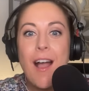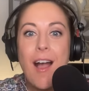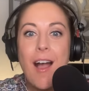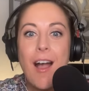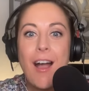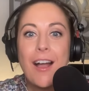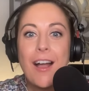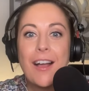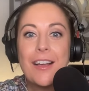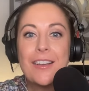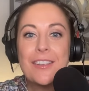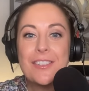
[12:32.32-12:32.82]

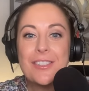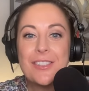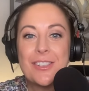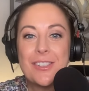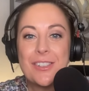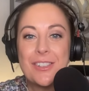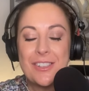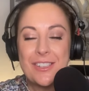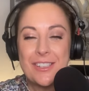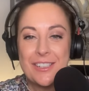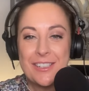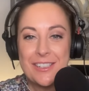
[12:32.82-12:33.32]

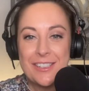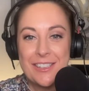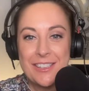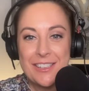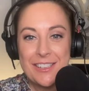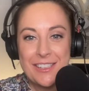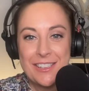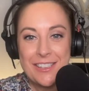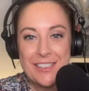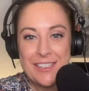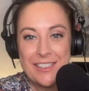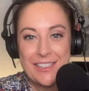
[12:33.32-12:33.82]

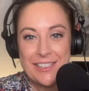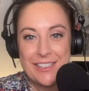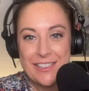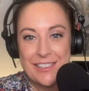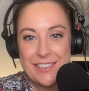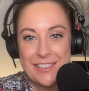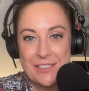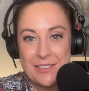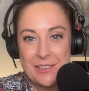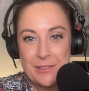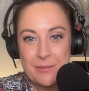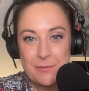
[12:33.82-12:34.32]

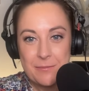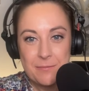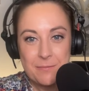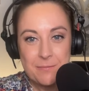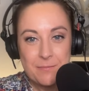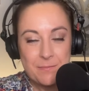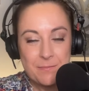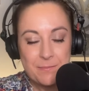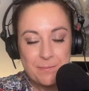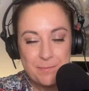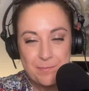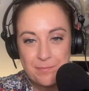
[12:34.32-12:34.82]

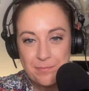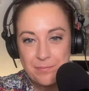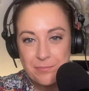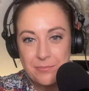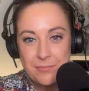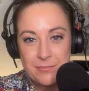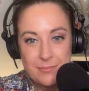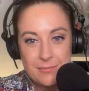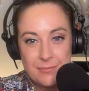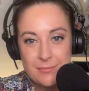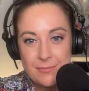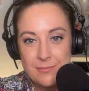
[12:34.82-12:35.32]

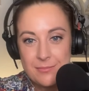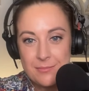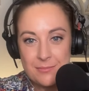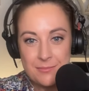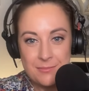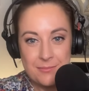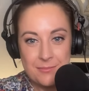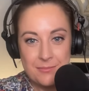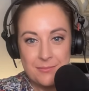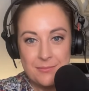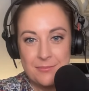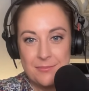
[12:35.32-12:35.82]

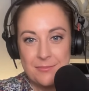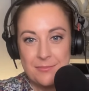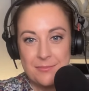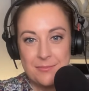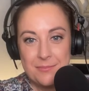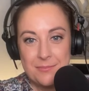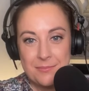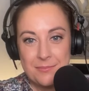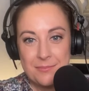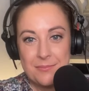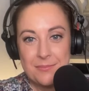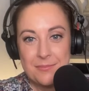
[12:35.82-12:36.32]

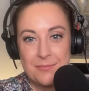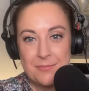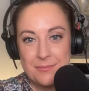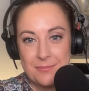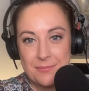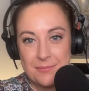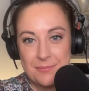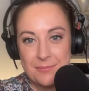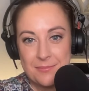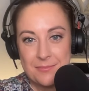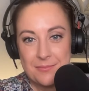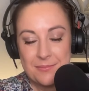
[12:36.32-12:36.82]

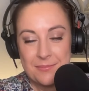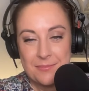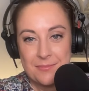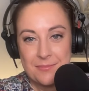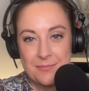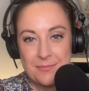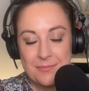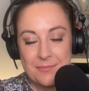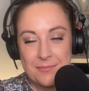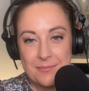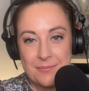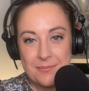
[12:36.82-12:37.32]

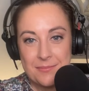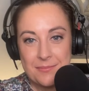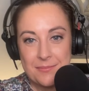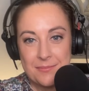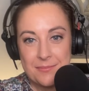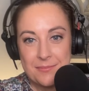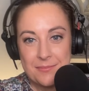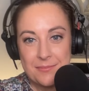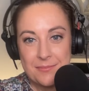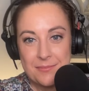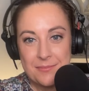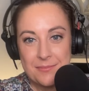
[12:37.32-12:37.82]

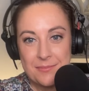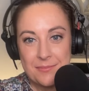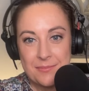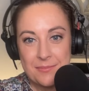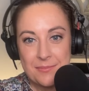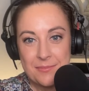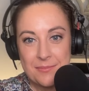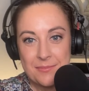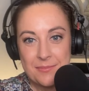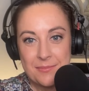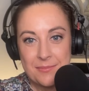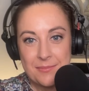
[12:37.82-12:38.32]

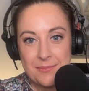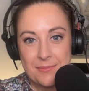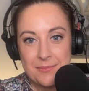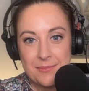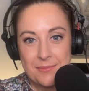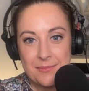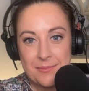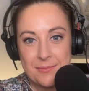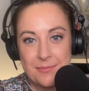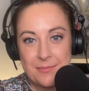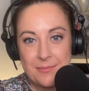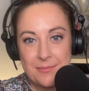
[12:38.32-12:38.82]

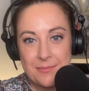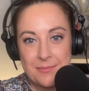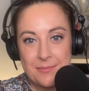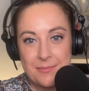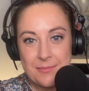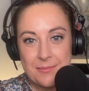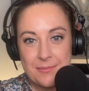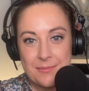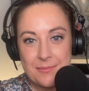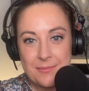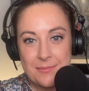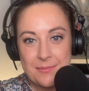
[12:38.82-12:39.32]

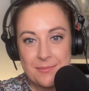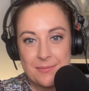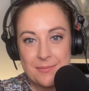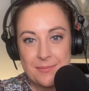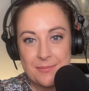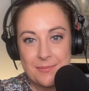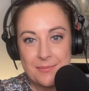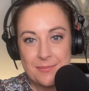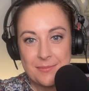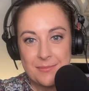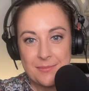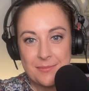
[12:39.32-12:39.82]

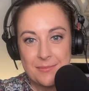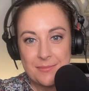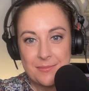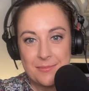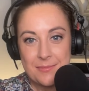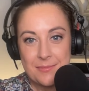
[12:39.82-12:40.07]
(not speaking)